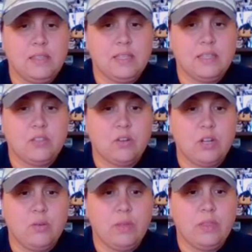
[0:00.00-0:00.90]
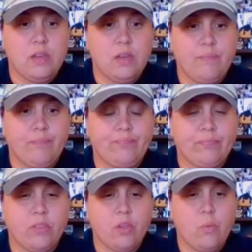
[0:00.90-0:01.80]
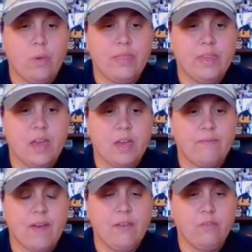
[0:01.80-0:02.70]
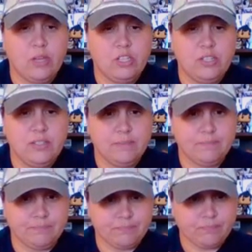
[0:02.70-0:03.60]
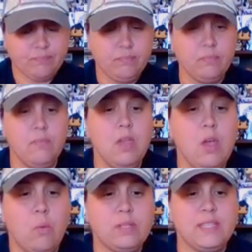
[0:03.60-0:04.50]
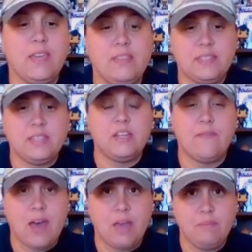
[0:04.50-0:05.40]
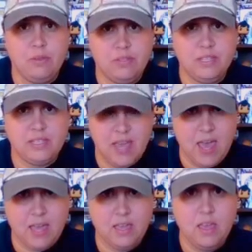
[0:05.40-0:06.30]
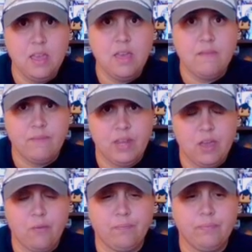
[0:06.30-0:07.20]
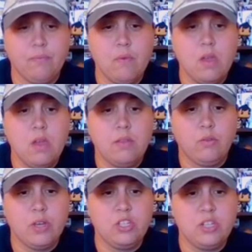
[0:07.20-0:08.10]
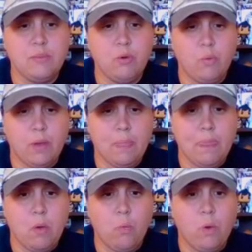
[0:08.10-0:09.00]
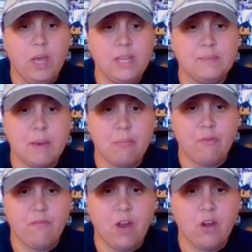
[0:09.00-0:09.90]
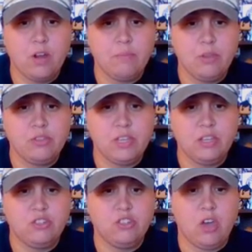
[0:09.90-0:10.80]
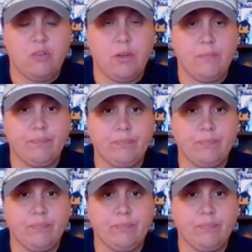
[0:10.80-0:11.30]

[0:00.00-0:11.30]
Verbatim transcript: let's get started with the with the uh, five questions. Once again, this is the Define Music Tag video. Question number one: what is my preferred music genre?